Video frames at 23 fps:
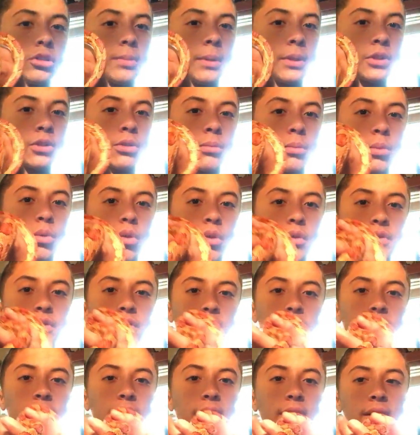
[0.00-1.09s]
no special
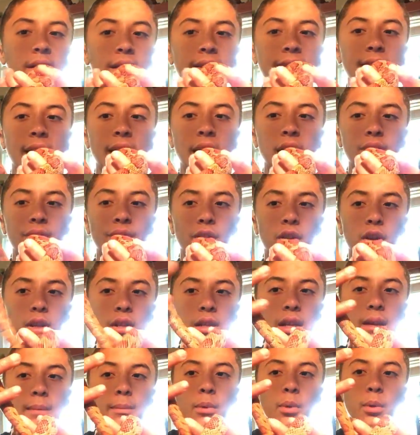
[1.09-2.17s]
morphs or anything like that as
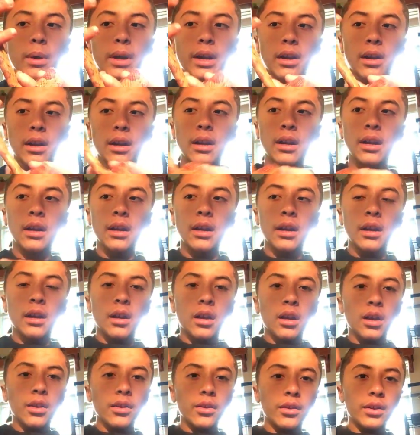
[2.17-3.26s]
far as I'm aware.
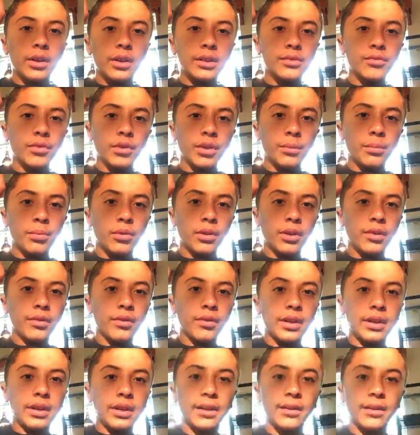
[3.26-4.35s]
Although he's
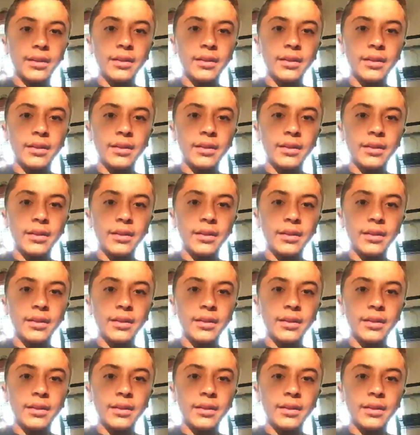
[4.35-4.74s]
really pretty right